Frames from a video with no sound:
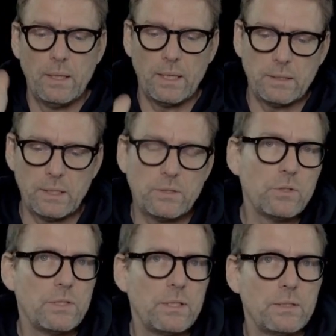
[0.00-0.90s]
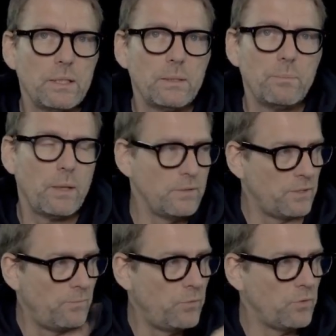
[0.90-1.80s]
And the interesting thing about
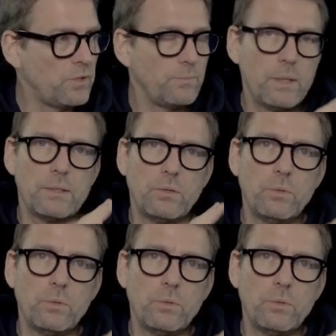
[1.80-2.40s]
this brewing method